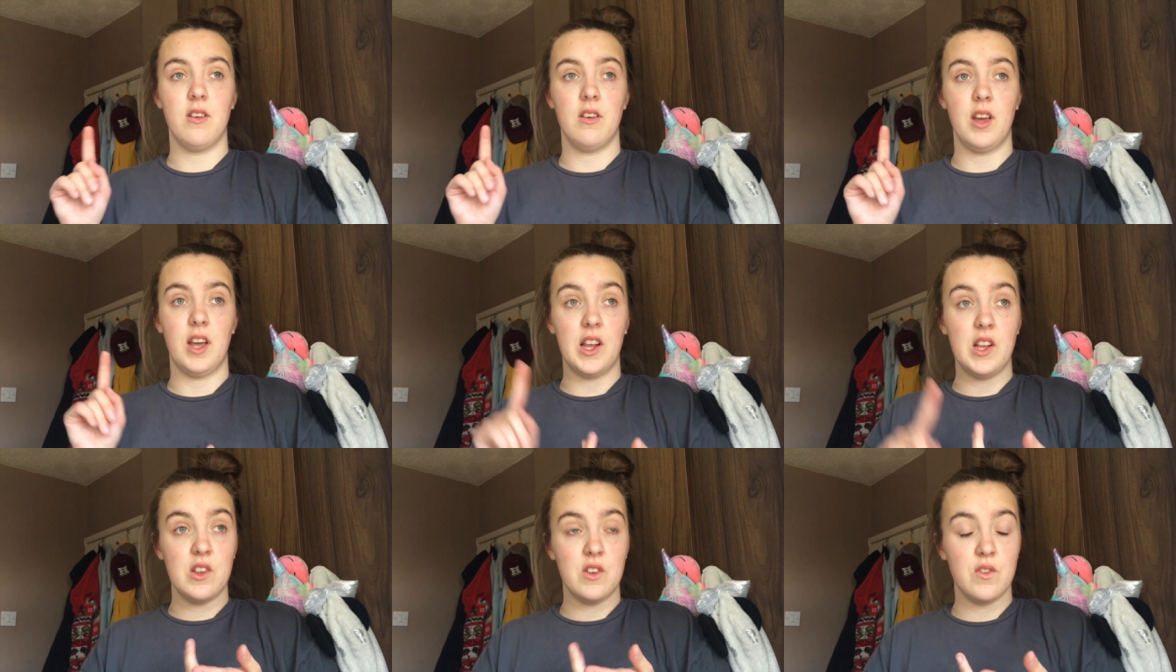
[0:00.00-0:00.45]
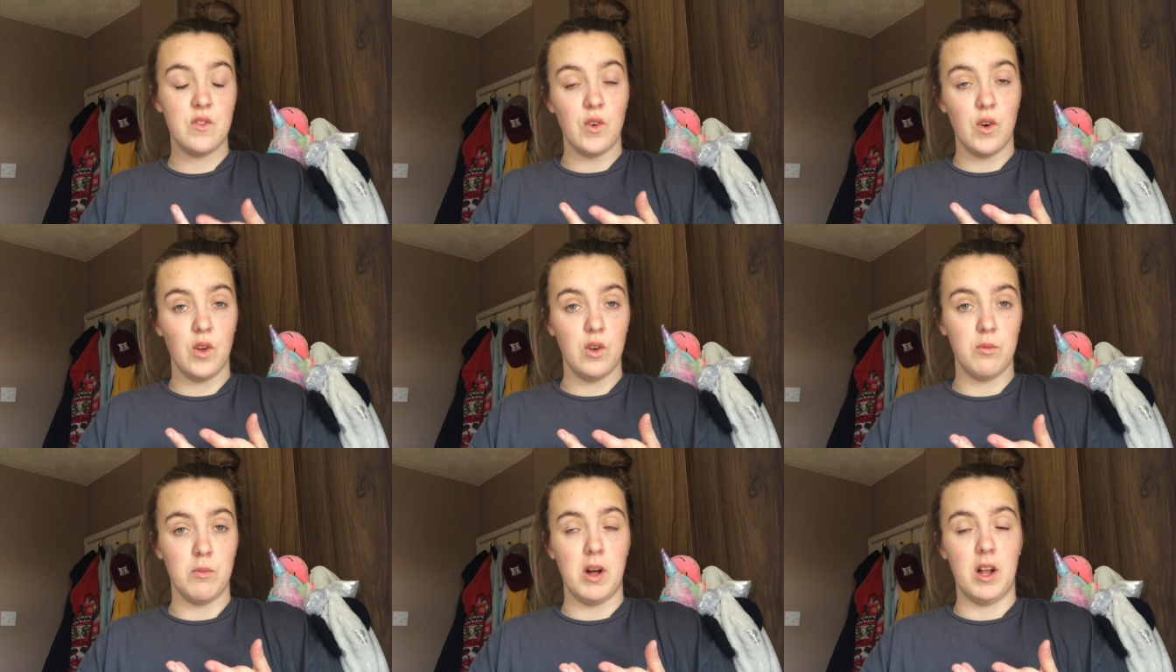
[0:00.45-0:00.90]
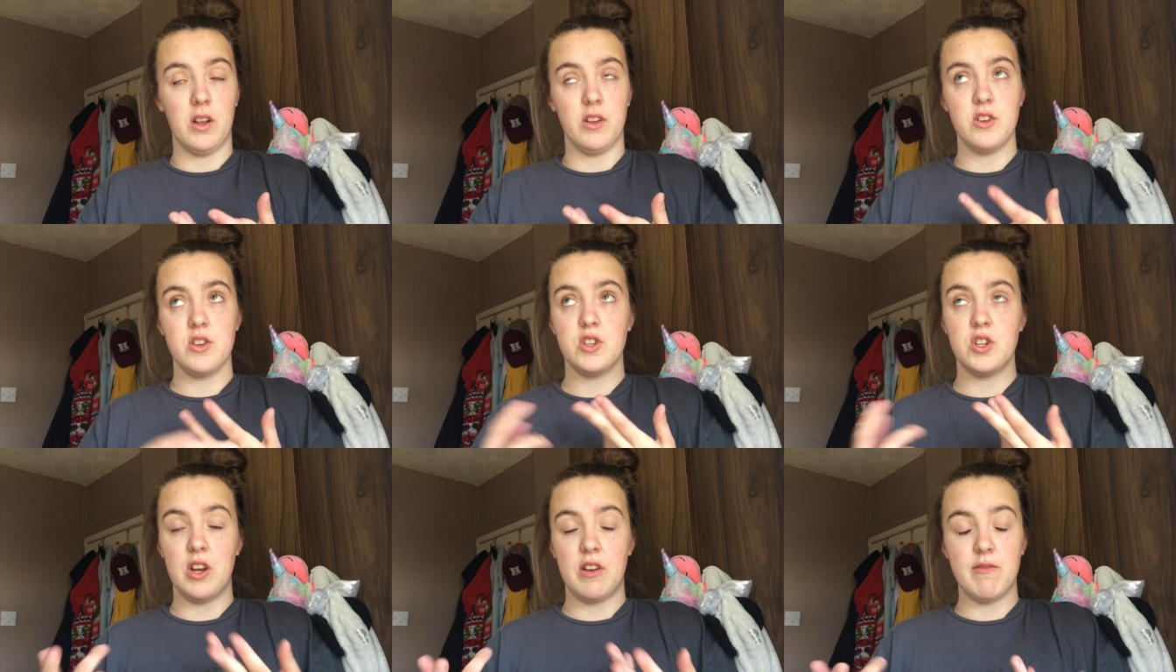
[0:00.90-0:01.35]
exfol well,
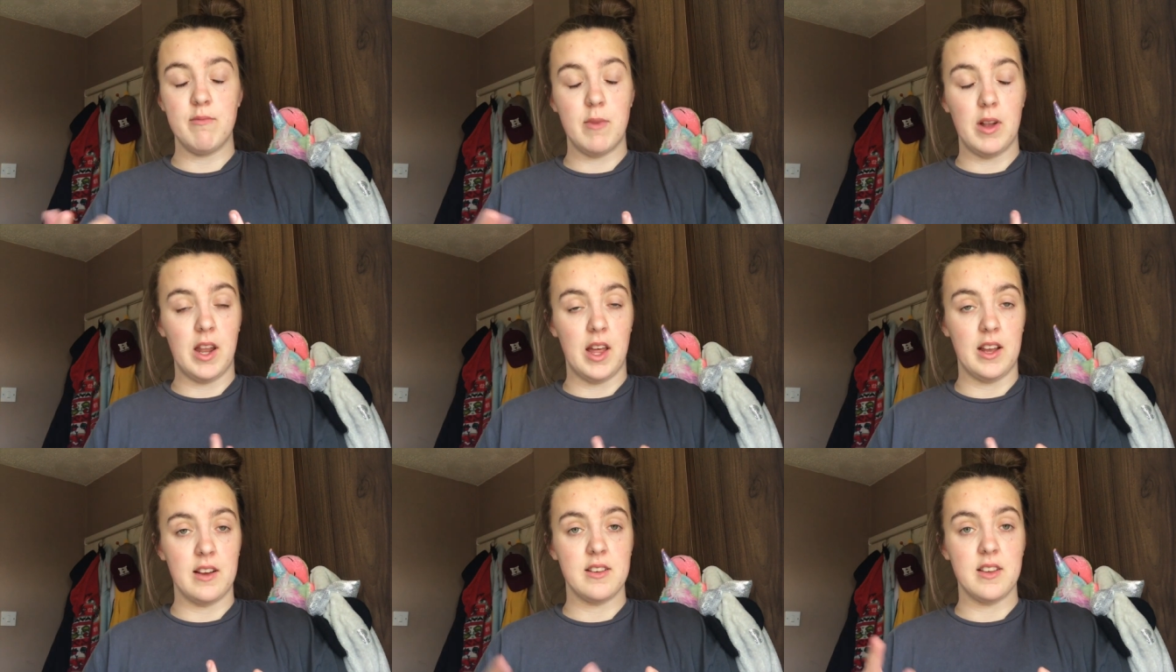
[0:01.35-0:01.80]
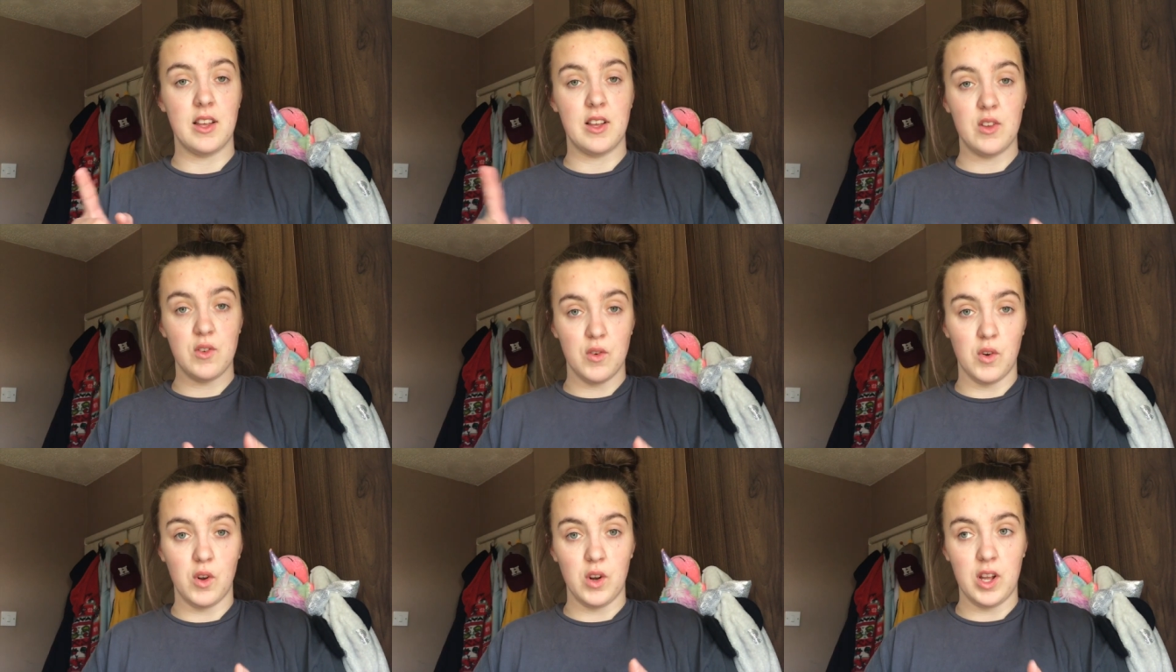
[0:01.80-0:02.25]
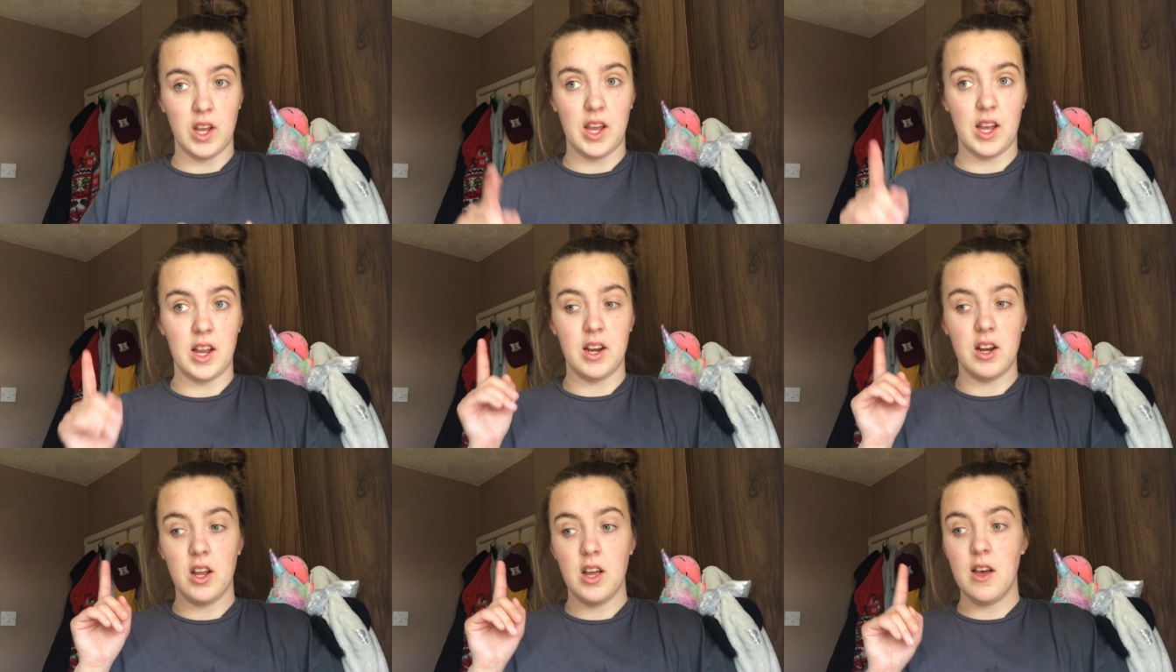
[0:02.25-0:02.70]
shaving my legs,
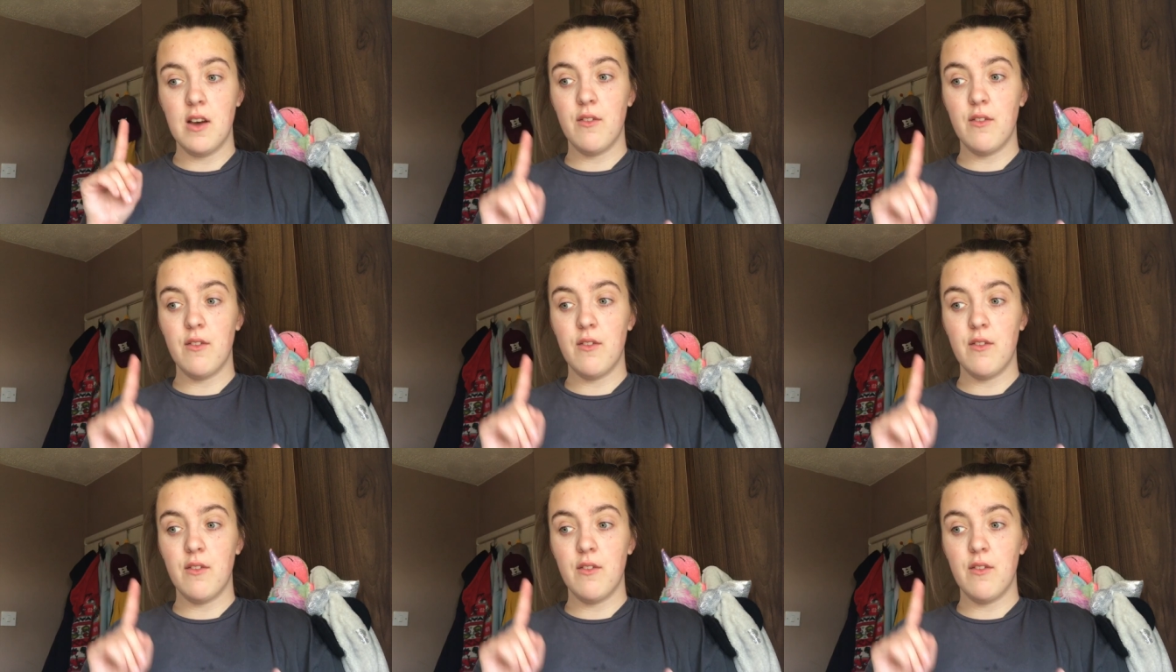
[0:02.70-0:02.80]
exfoliating,